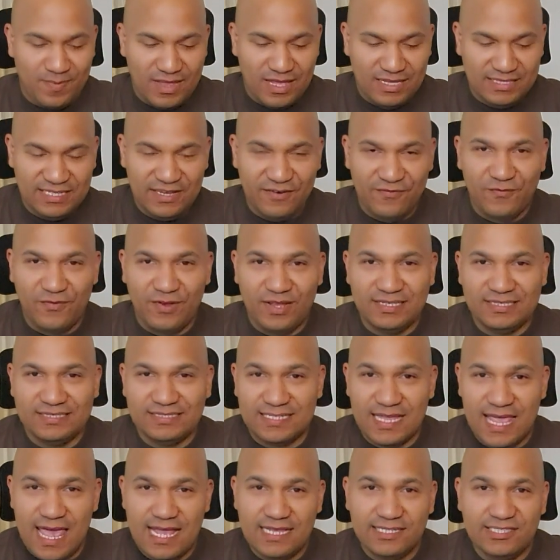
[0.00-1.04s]
different
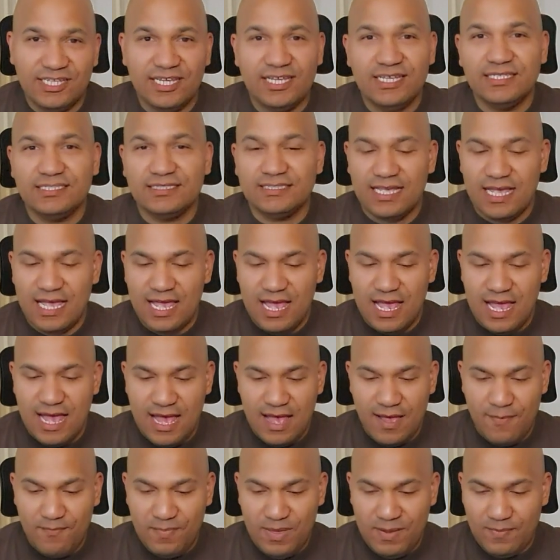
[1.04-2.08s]
sketches.
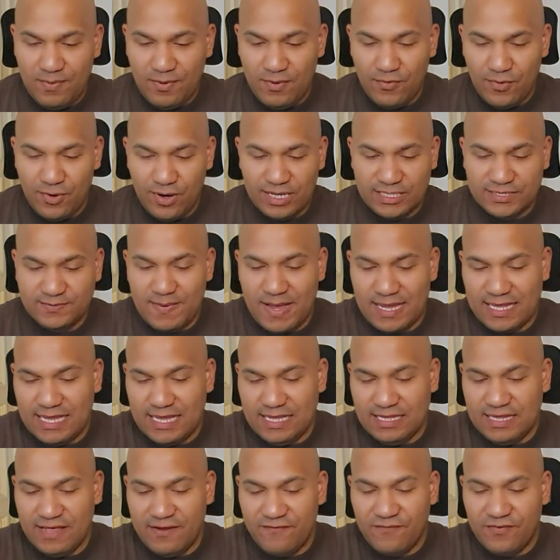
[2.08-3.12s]
People were
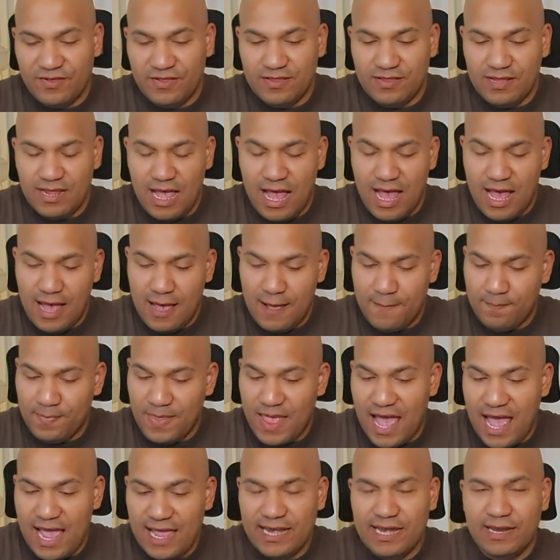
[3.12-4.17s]
expecting different
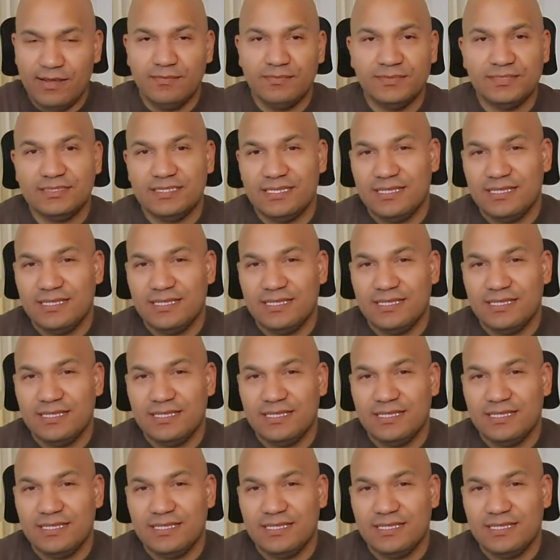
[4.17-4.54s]
items,